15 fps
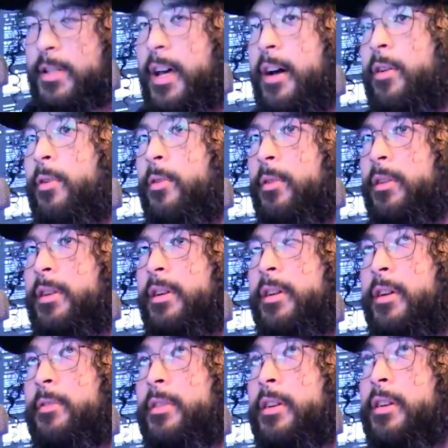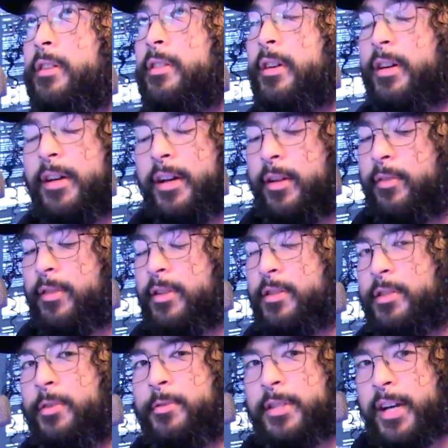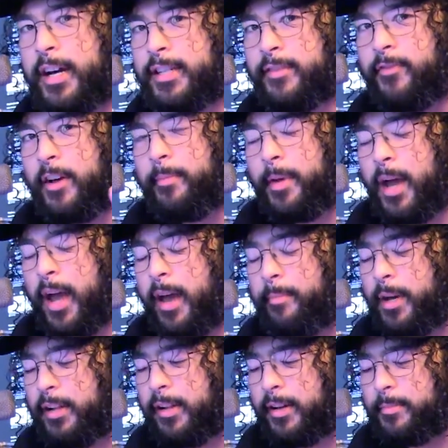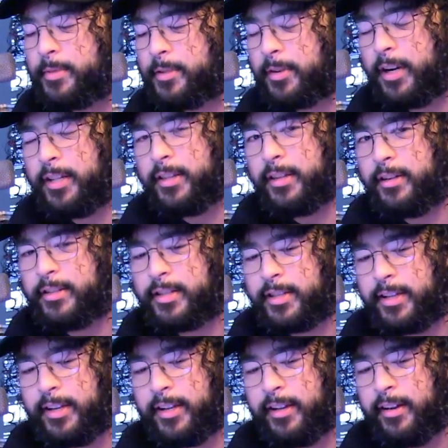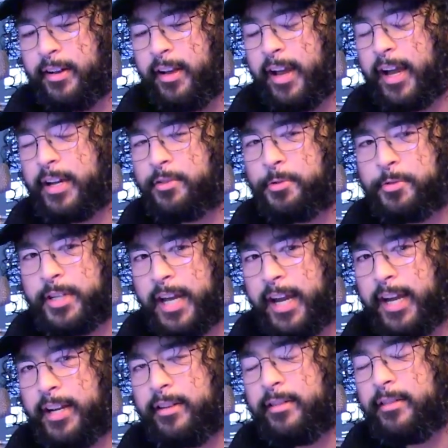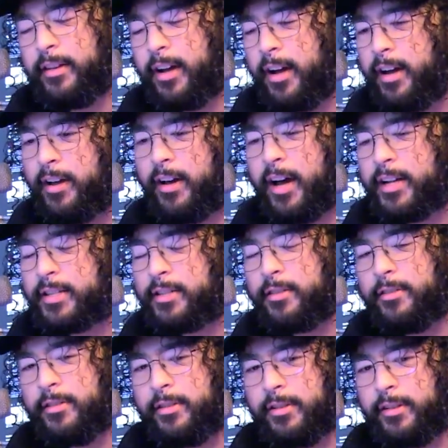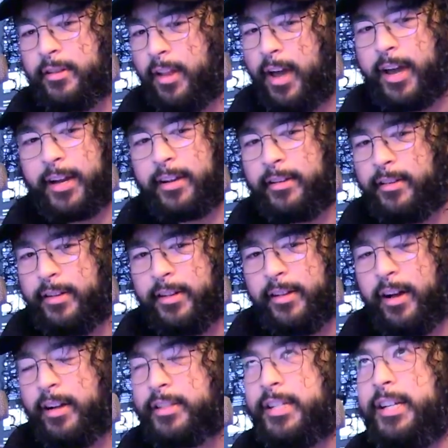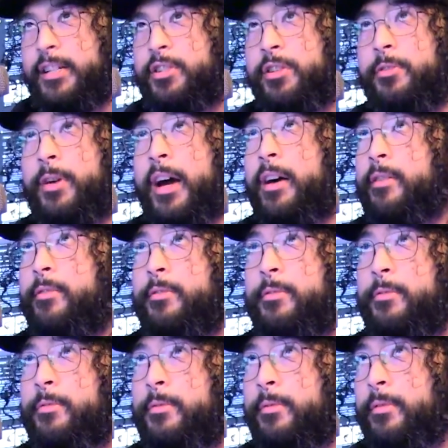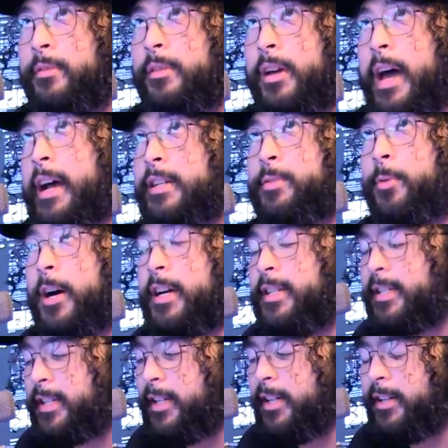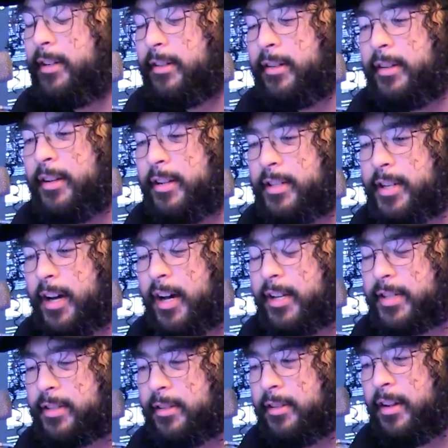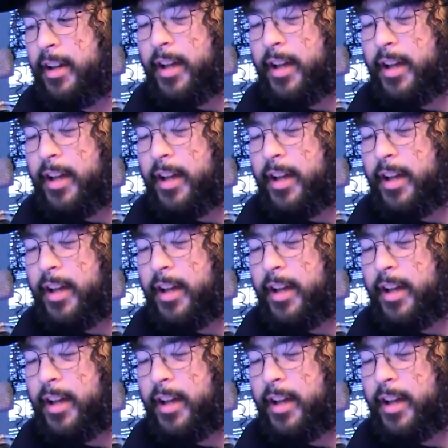that whole, you know, there's two sides of MLMs, right? There's the Andrew Tate hustle, like, I'll teach you how to X, Y, and Z to hustle,